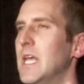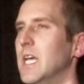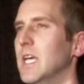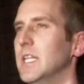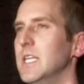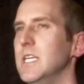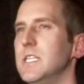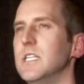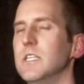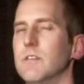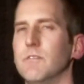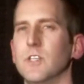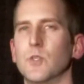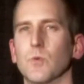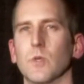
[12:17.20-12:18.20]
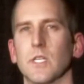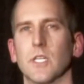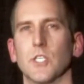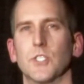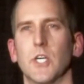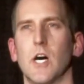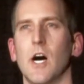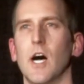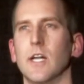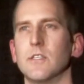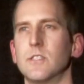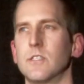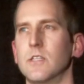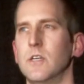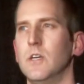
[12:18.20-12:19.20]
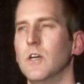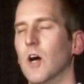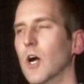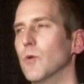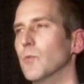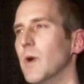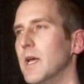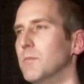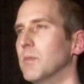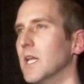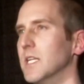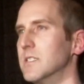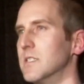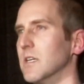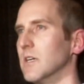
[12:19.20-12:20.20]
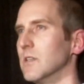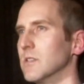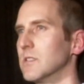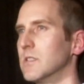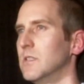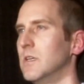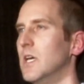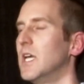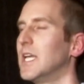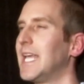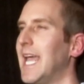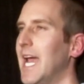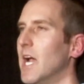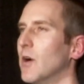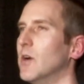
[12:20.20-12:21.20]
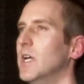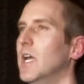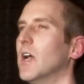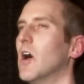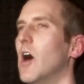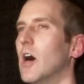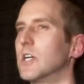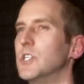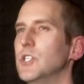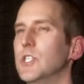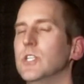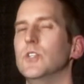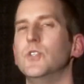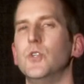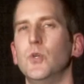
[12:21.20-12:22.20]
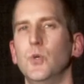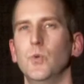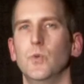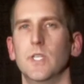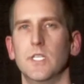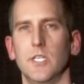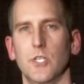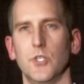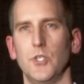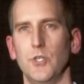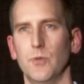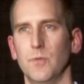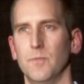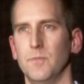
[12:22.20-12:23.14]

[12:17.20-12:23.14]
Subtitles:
And these individual little dots are red blood cells carrying oxygen to the tissue.